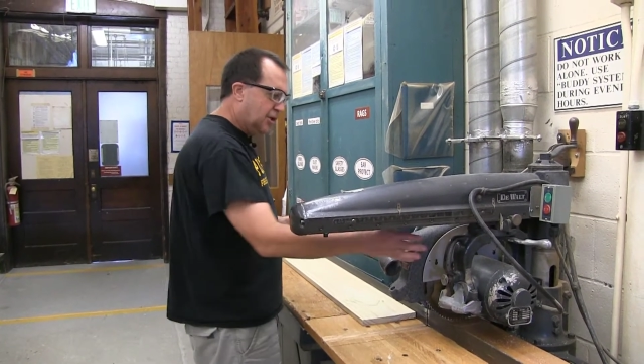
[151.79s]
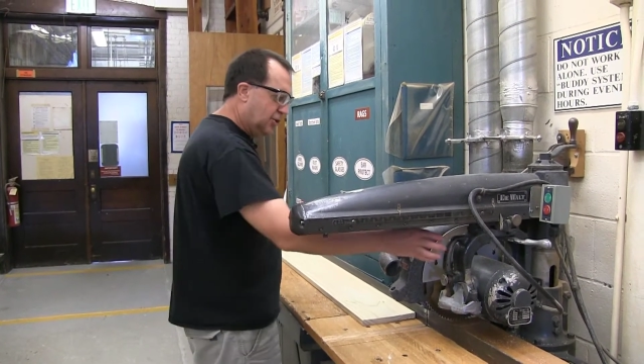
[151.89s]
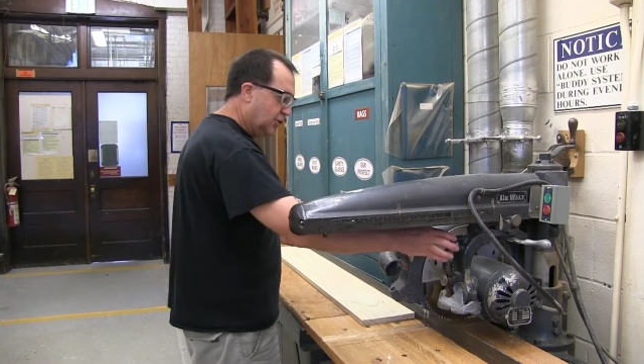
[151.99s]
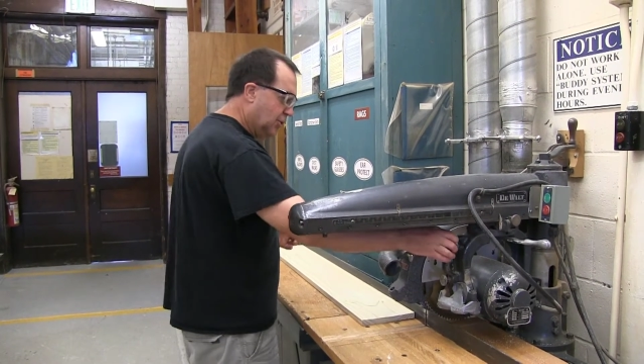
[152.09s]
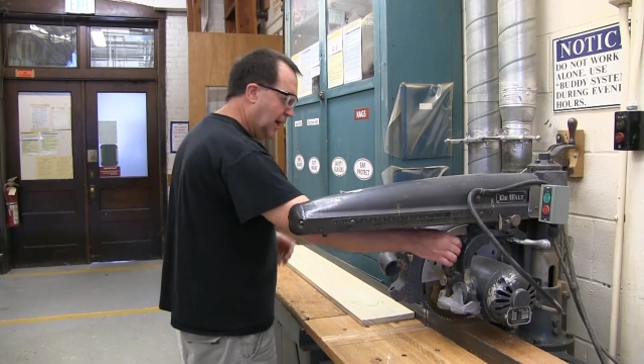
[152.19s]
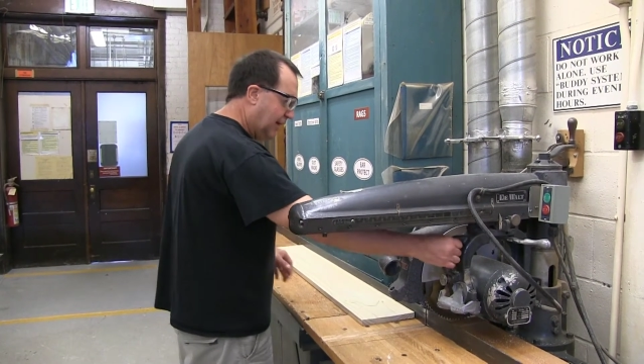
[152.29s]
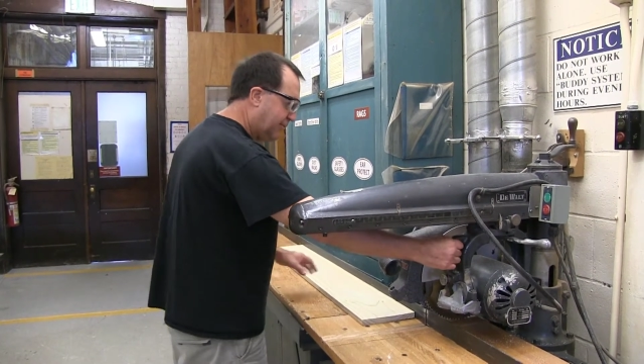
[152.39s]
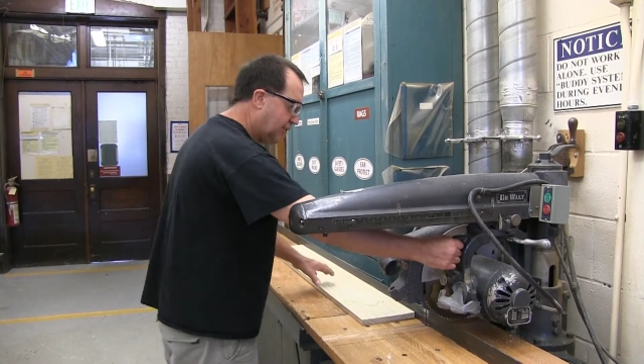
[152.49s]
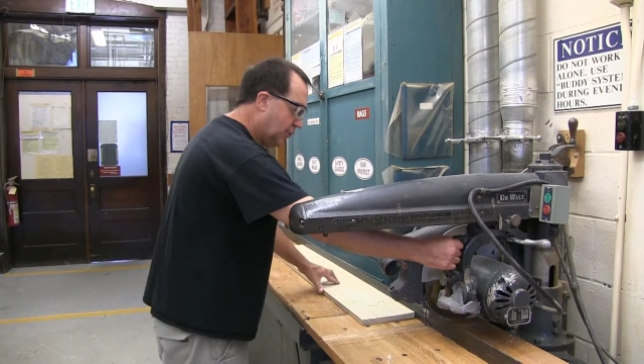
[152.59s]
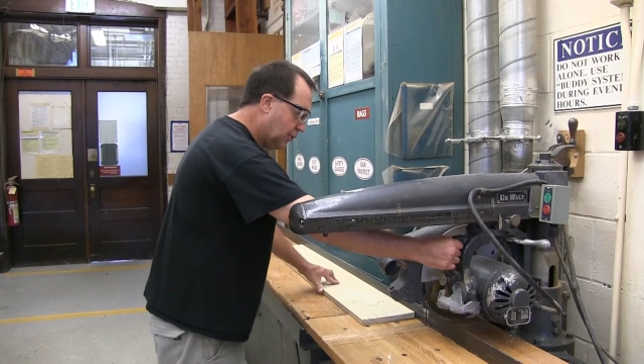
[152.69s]
You do
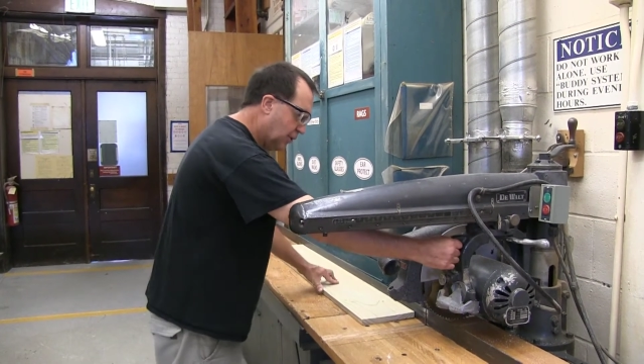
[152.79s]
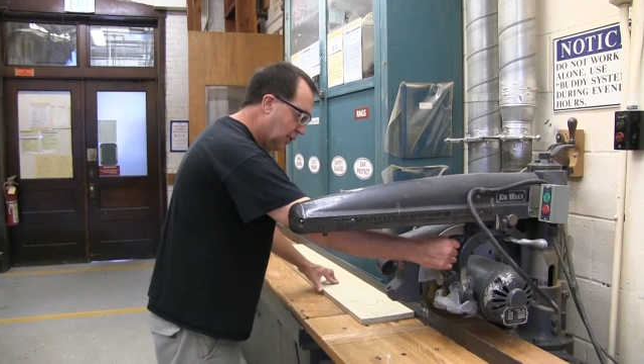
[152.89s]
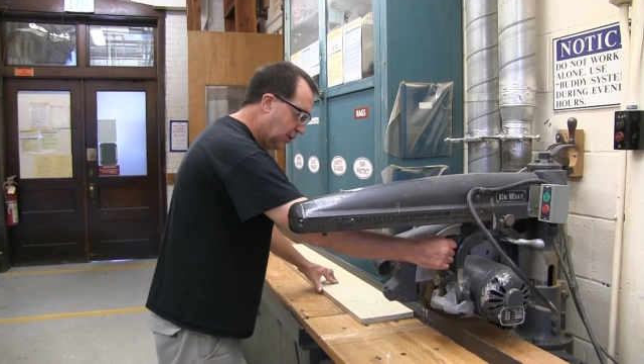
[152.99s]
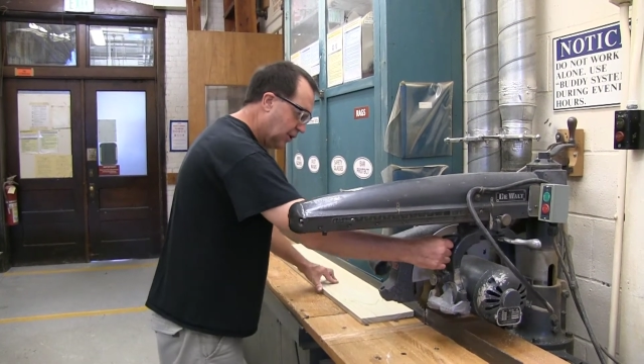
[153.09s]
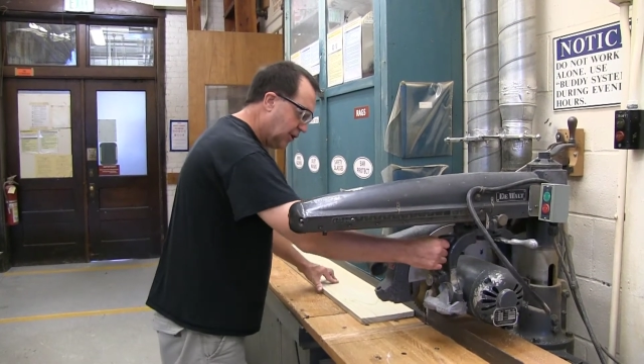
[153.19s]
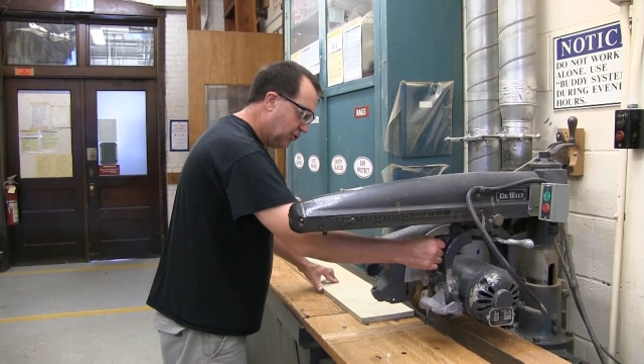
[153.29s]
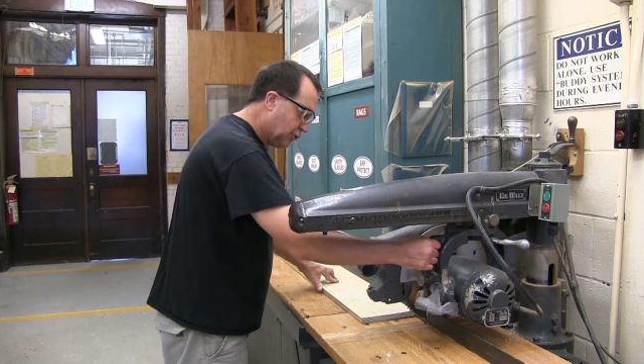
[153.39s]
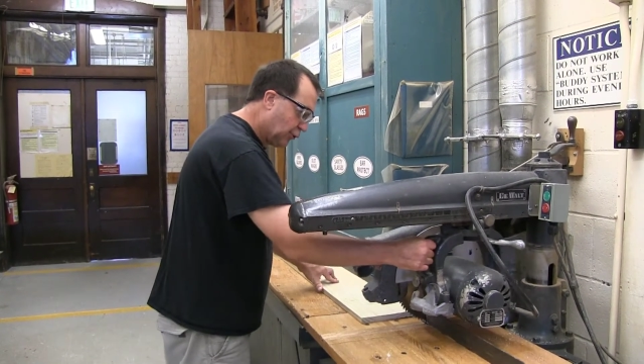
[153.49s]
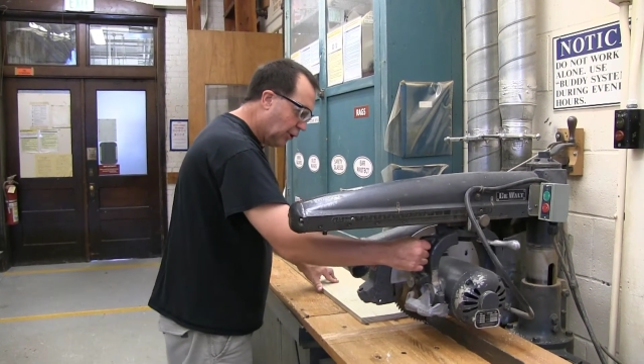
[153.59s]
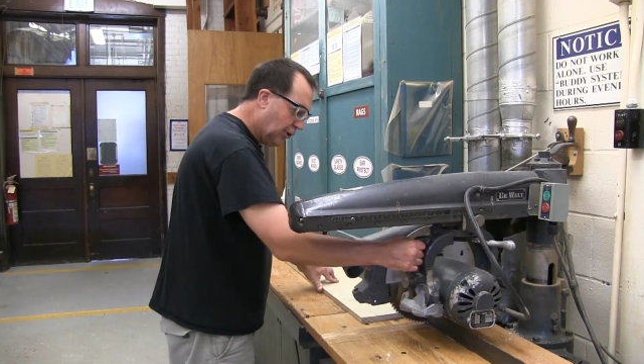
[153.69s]
have to
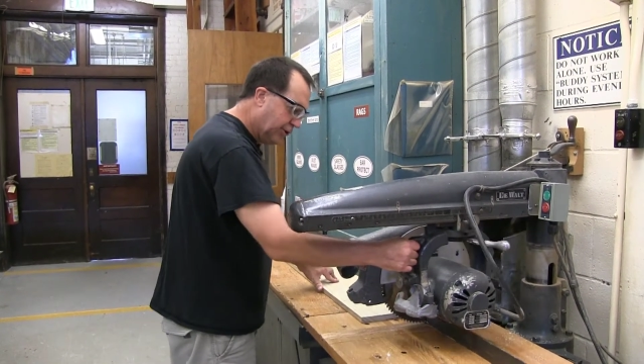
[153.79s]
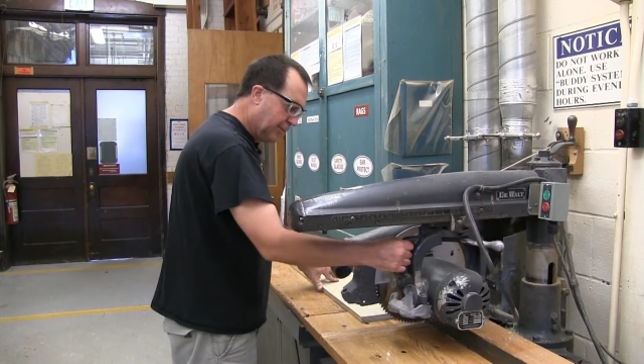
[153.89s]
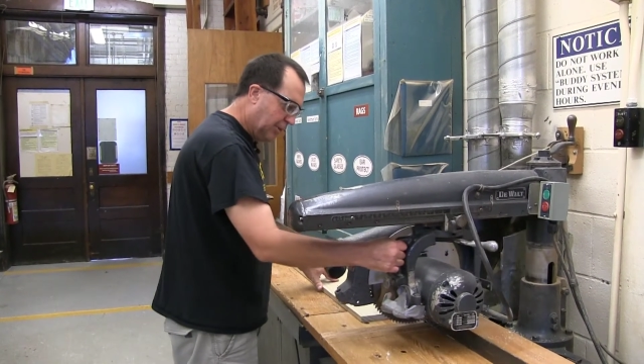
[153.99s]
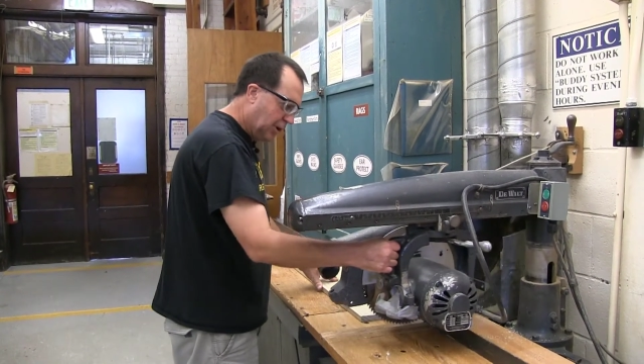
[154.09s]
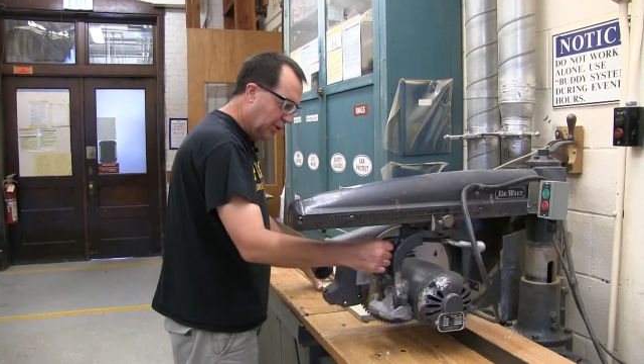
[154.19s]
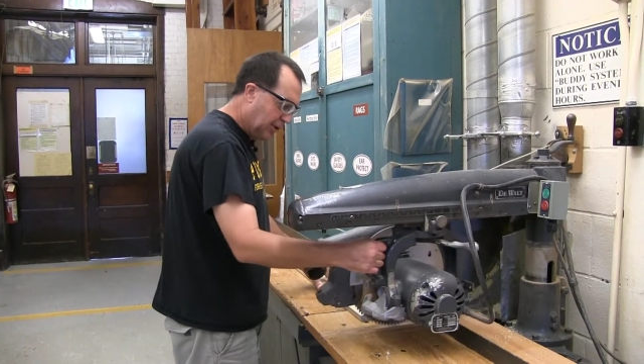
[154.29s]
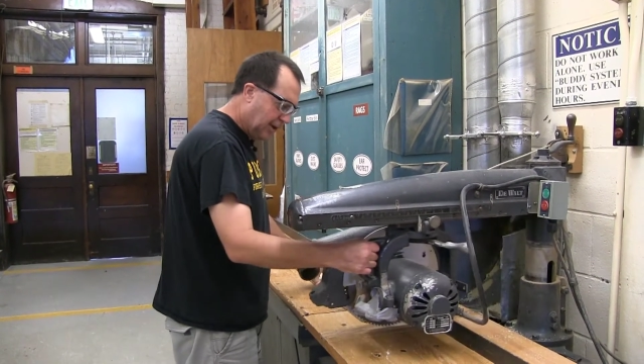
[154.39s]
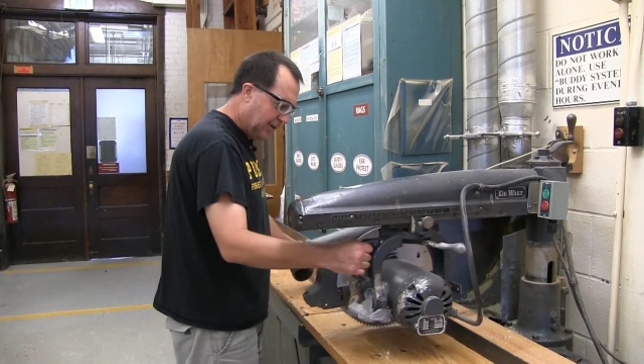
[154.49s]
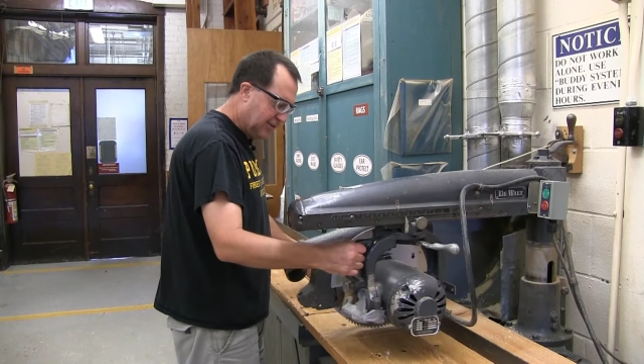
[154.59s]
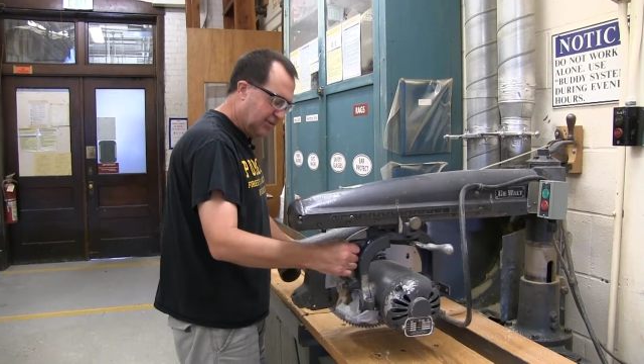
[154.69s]
control the motor
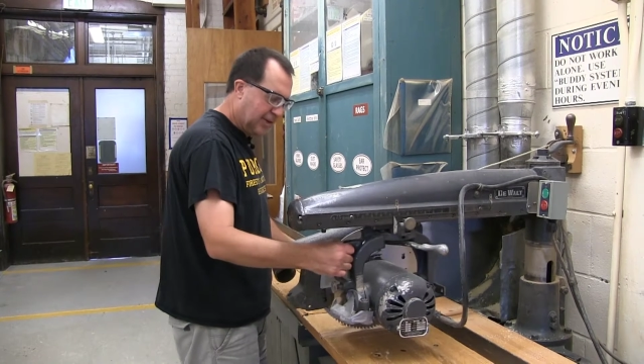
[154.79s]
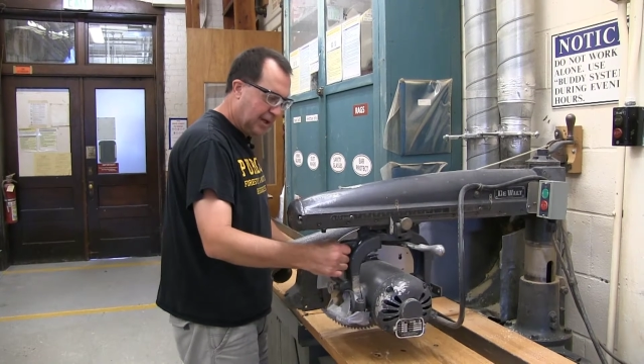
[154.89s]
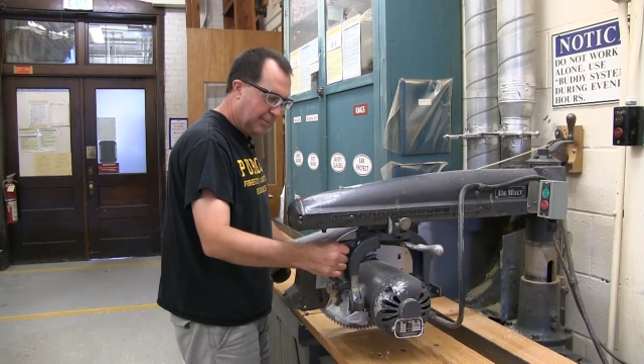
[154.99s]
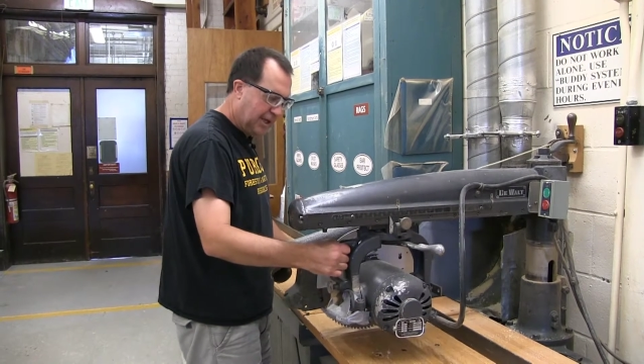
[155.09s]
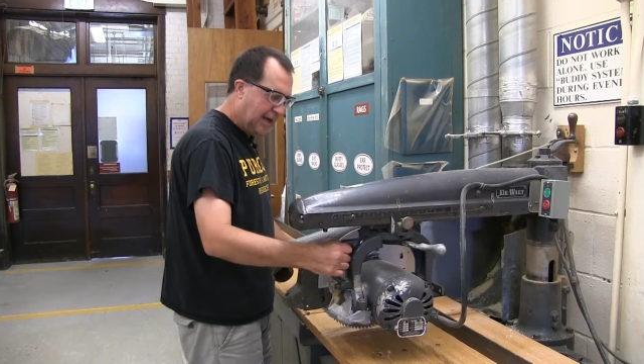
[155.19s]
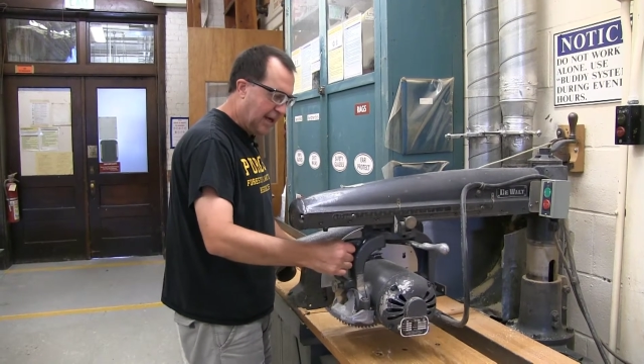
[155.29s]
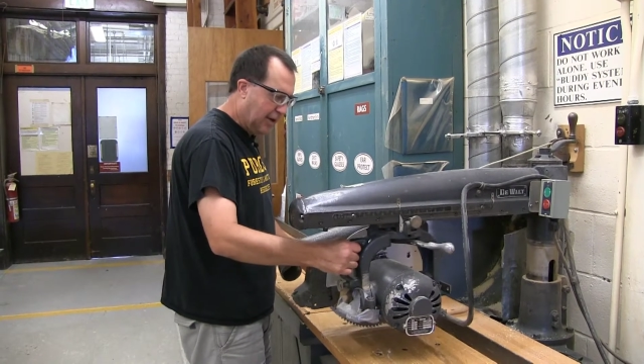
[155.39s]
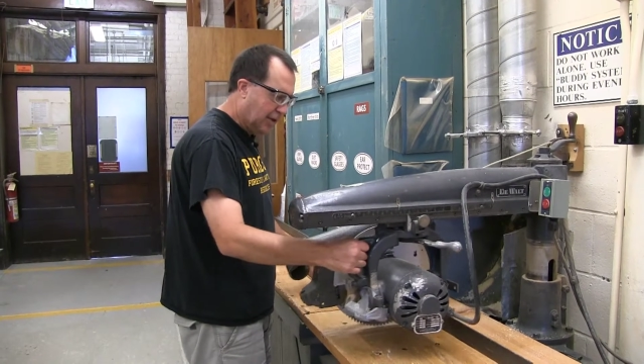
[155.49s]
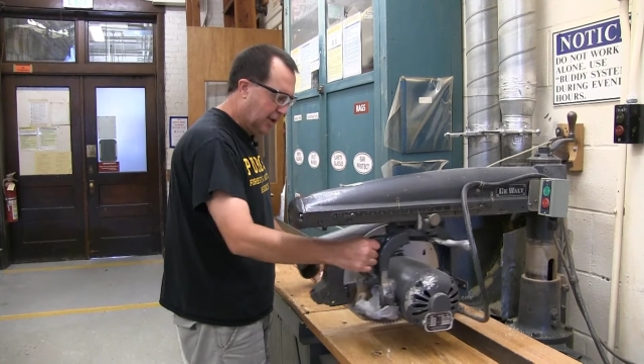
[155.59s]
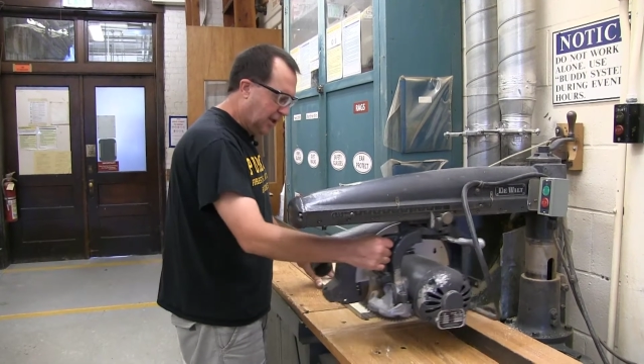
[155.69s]
as it's coming
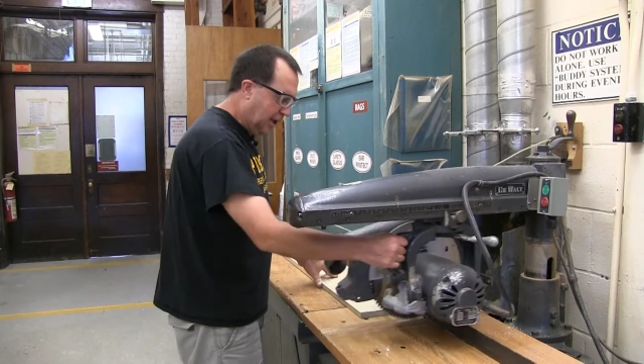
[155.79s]
out.